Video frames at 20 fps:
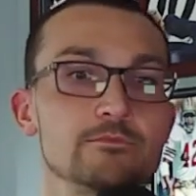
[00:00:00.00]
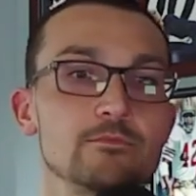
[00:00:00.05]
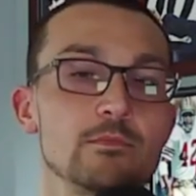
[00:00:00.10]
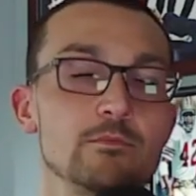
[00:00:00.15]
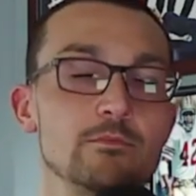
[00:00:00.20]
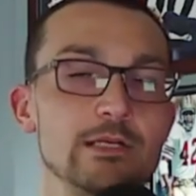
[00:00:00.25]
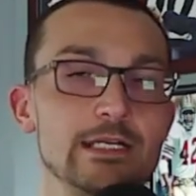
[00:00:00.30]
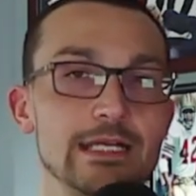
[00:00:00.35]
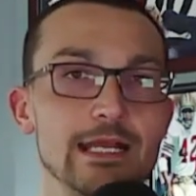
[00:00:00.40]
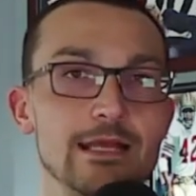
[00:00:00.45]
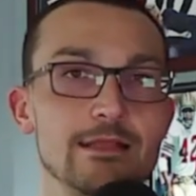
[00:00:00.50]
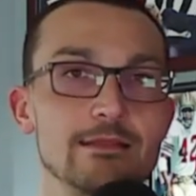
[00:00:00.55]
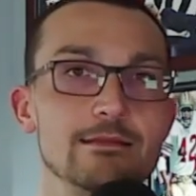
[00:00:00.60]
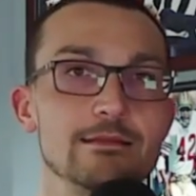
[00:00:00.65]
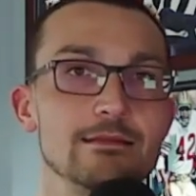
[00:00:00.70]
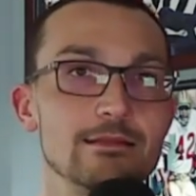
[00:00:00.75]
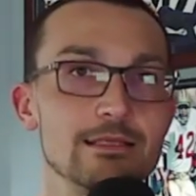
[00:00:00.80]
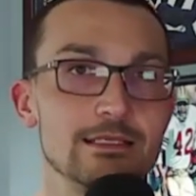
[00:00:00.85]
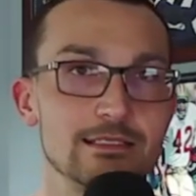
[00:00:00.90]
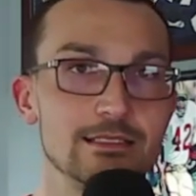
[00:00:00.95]
But again,
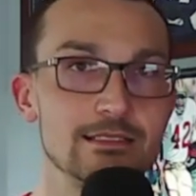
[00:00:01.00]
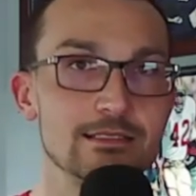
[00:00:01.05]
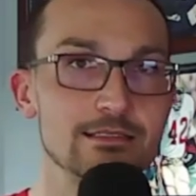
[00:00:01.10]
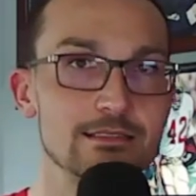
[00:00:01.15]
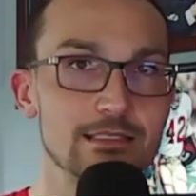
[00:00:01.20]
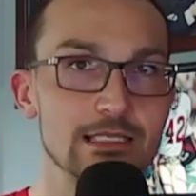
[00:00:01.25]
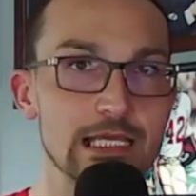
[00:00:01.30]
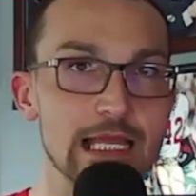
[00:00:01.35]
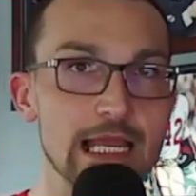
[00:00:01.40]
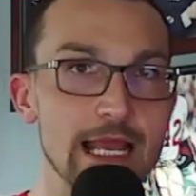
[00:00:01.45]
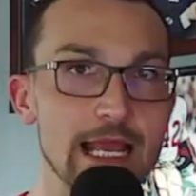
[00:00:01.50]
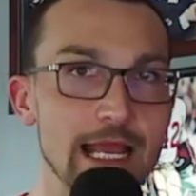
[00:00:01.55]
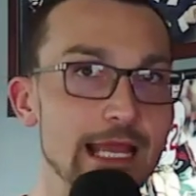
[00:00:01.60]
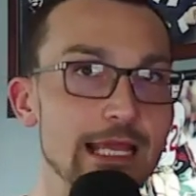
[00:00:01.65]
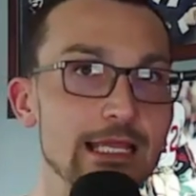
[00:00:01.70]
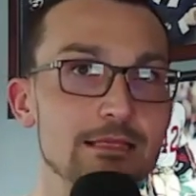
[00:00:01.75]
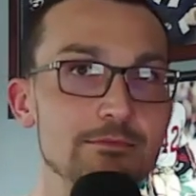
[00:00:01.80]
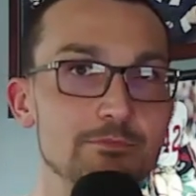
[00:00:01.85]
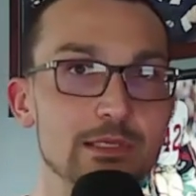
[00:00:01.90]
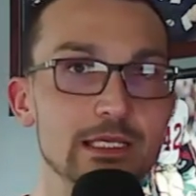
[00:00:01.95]
this is the
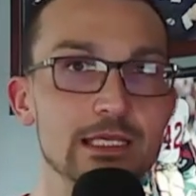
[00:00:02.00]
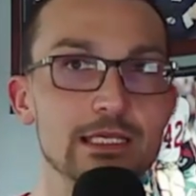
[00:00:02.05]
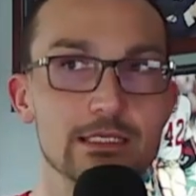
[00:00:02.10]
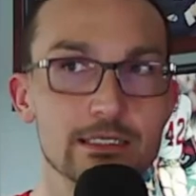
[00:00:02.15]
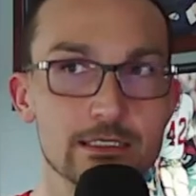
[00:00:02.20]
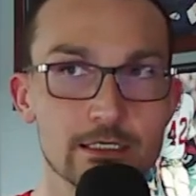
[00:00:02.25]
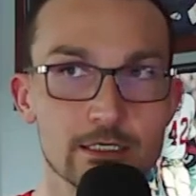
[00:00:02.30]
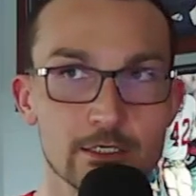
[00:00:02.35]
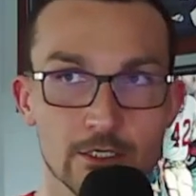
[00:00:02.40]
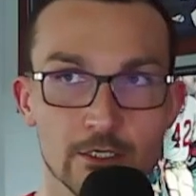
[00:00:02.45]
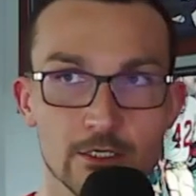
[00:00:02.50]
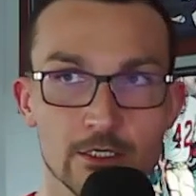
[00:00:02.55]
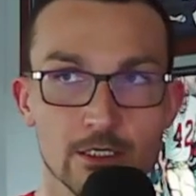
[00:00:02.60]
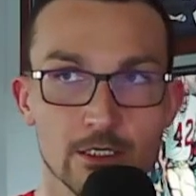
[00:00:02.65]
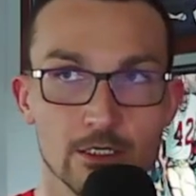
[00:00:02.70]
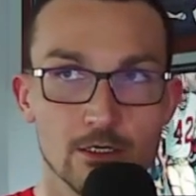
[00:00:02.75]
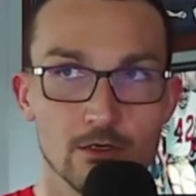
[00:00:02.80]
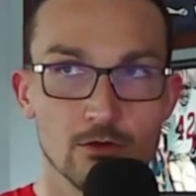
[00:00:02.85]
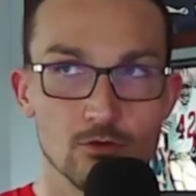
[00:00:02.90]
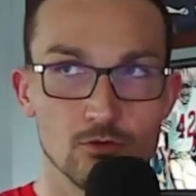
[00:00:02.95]
AP
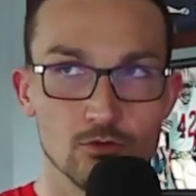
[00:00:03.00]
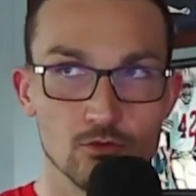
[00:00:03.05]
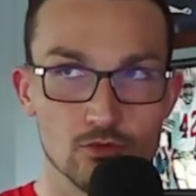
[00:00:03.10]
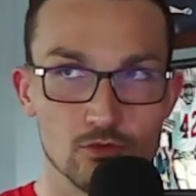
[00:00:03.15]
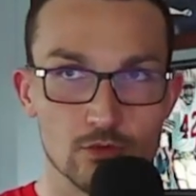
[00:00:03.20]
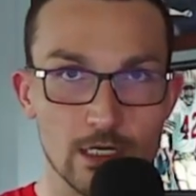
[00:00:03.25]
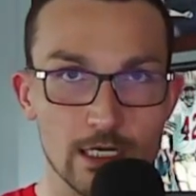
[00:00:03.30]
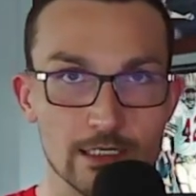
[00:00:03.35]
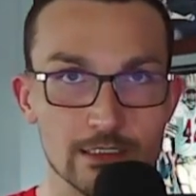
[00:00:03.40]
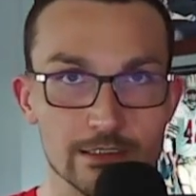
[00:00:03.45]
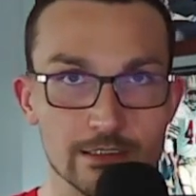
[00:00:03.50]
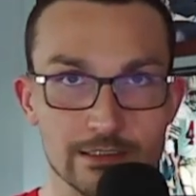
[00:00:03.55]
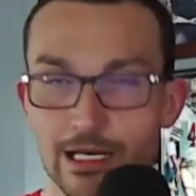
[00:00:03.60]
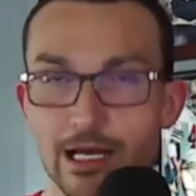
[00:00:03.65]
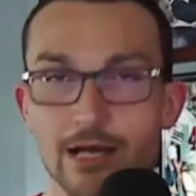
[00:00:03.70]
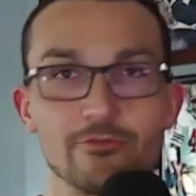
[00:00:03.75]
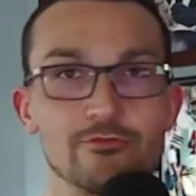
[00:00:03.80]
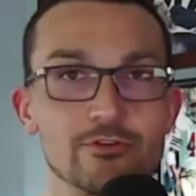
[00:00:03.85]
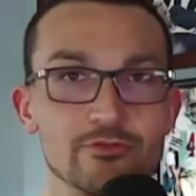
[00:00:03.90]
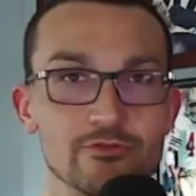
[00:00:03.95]
run and
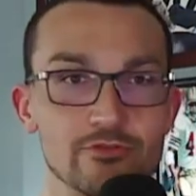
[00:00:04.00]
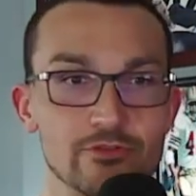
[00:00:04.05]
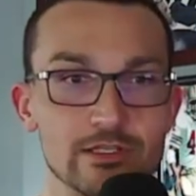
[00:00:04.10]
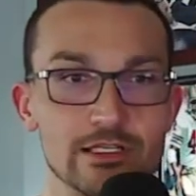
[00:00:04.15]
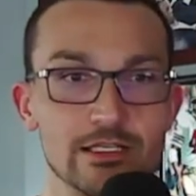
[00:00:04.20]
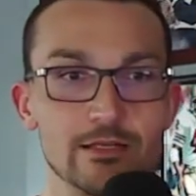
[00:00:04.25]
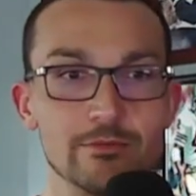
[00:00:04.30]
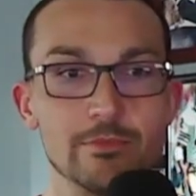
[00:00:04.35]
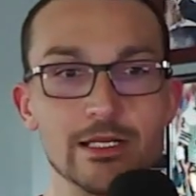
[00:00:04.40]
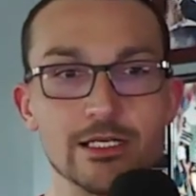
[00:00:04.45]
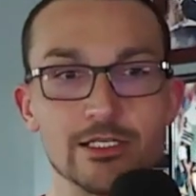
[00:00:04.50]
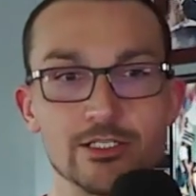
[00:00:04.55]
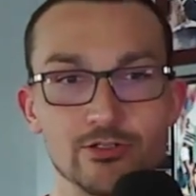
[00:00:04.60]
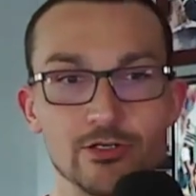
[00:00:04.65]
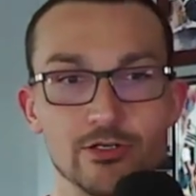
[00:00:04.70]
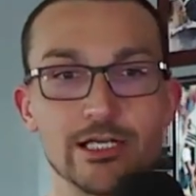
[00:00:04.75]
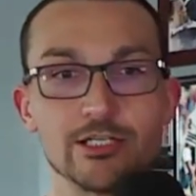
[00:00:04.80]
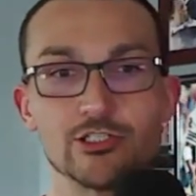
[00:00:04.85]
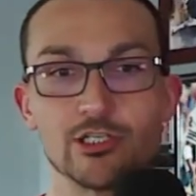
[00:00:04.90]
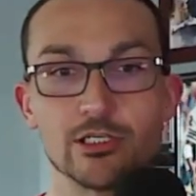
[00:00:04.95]
cover for the
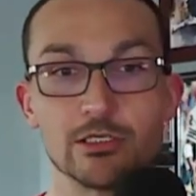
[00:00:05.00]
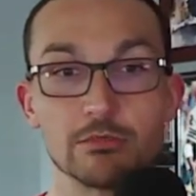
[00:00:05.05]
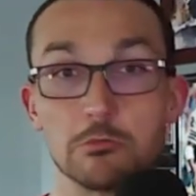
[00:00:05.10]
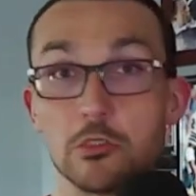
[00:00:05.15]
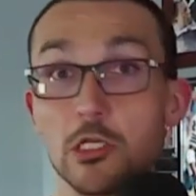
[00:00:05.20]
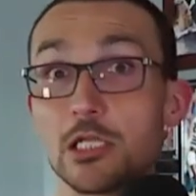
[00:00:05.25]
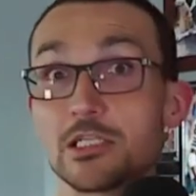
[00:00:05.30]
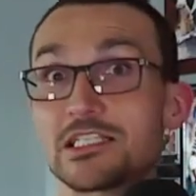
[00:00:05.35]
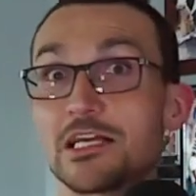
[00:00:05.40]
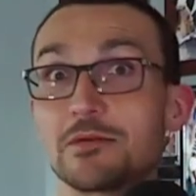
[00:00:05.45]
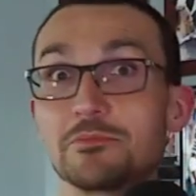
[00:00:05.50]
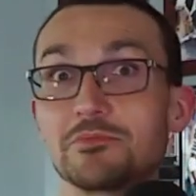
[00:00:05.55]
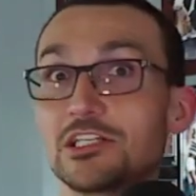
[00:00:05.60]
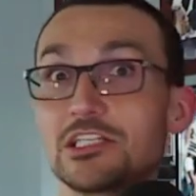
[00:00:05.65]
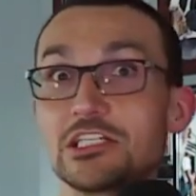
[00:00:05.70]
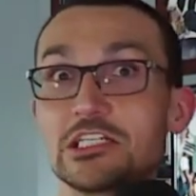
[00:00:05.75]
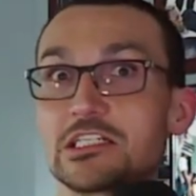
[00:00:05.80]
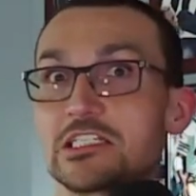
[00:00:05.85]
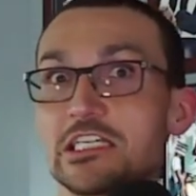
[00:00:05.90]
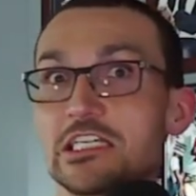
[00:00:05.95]
administration. Not something
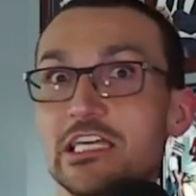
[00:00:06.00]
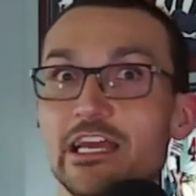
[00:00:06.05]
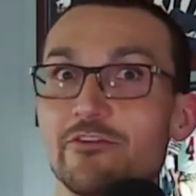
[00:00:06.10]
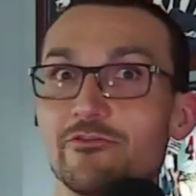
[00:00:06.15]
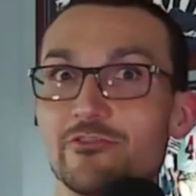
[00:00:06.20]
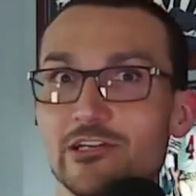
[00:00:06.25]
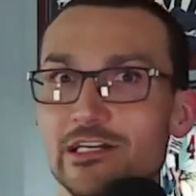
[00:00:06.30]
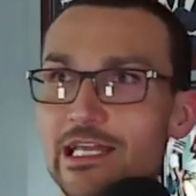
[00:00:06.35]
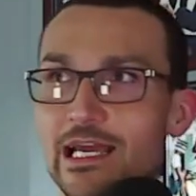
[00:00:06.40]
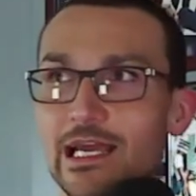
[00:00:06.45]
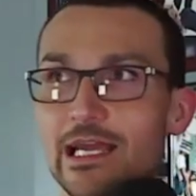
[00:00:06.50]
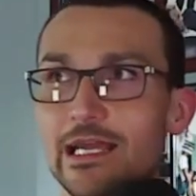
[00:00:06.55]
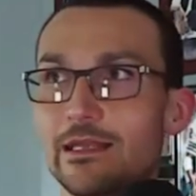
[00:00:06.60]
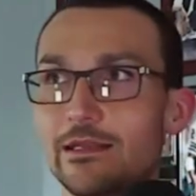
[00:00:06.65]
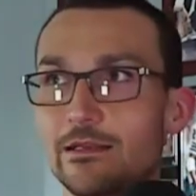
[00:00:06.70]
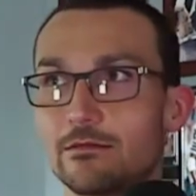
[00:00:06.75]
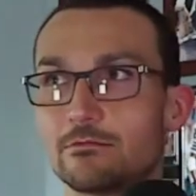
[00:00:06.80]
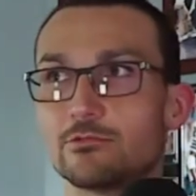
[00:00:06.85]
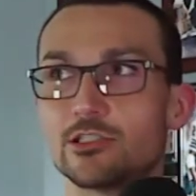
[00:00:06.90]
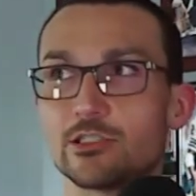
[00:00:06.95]
you see every
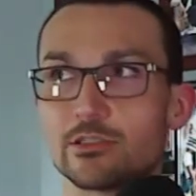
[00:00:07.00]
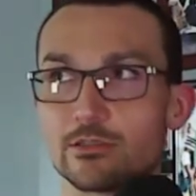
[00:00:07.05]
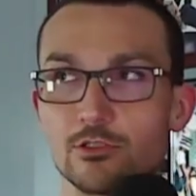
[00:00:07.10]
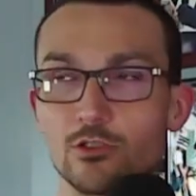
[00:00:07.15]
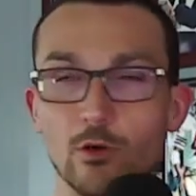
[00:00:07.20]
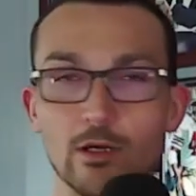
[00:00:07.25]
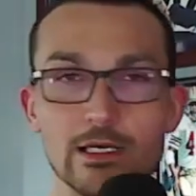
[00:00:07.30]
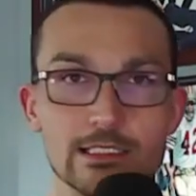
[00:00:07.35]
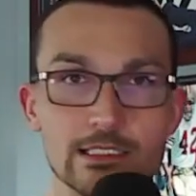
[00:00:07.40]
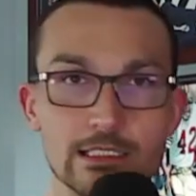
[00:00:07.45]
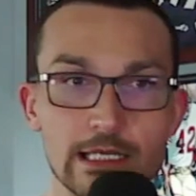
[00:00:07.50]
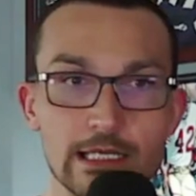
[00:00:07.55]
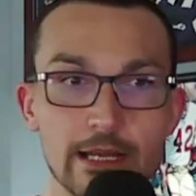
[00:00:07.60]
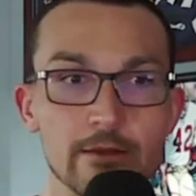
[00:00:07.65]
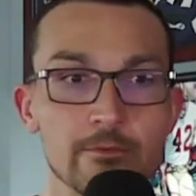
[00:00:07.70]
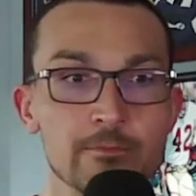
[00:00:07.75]
day, just twice a day.